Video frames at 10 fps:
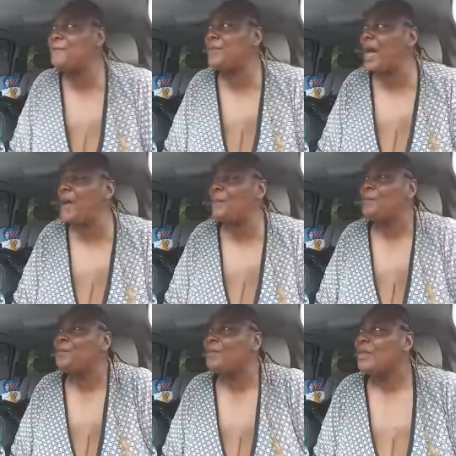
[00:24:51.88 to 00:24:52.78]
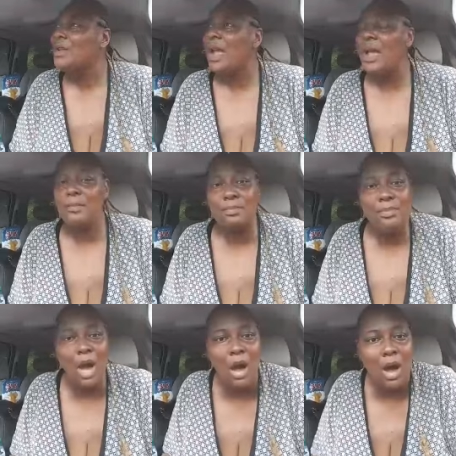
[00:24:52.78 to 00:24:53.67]
the fuck,
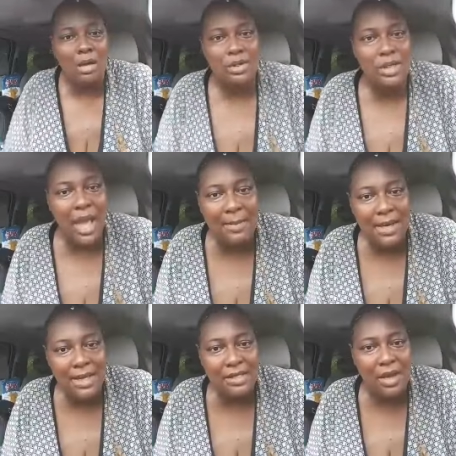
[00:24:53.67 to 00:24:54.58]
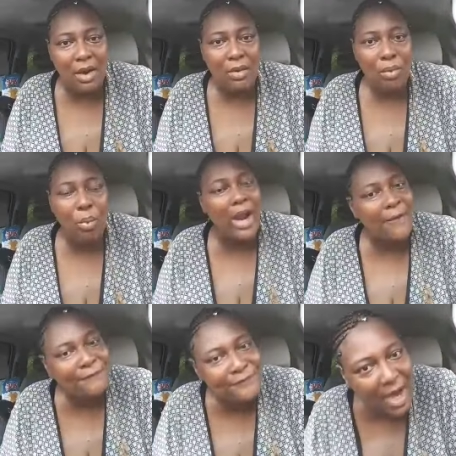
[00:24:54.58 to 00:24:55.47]
dog? Tell me this though. Where
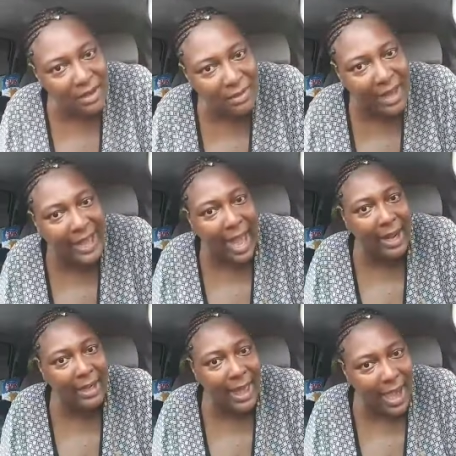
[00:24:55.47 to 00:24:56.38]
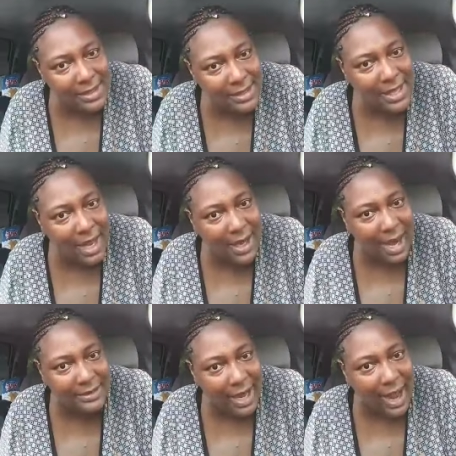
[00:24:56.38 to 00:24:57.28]
the fuck do they got glasses at
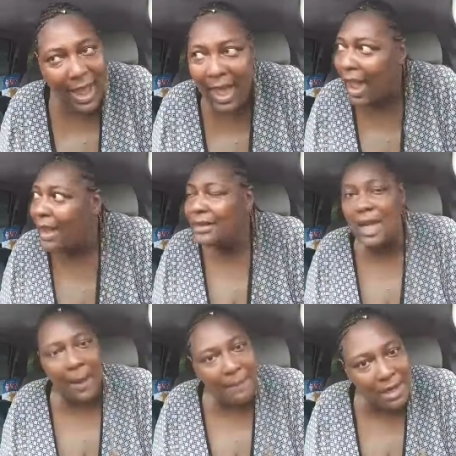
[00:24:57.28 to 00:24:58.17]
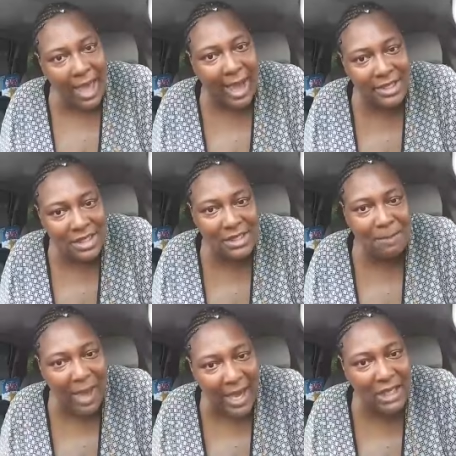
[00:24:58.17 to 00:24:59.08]
like that? Them glasses is
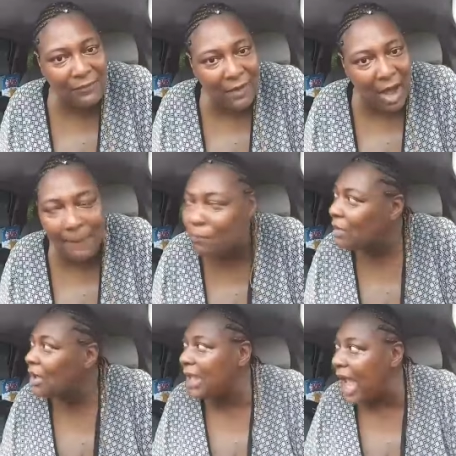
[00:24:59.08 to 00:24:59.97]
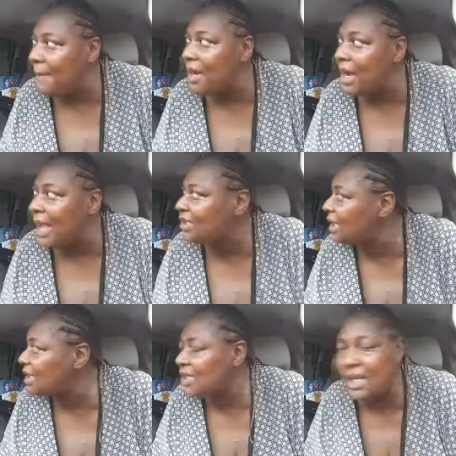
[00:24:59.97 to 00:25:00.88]
big as fuck. Cammy like
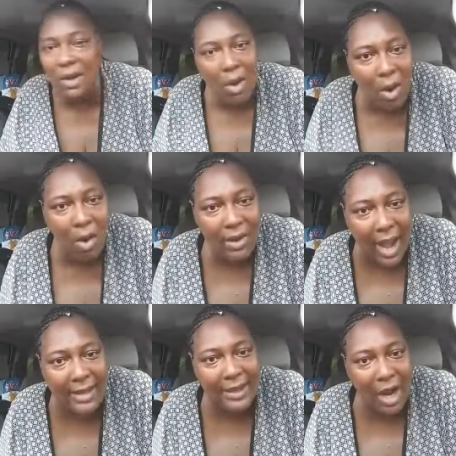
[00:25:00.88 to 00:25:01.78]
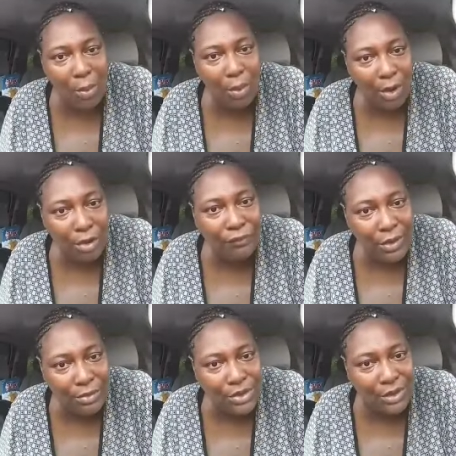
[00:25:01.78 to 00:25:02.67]
she can see the whole goddamn world's
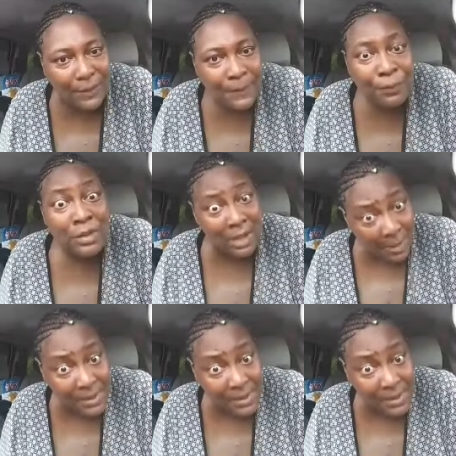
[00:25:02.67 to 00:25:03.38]
future. Them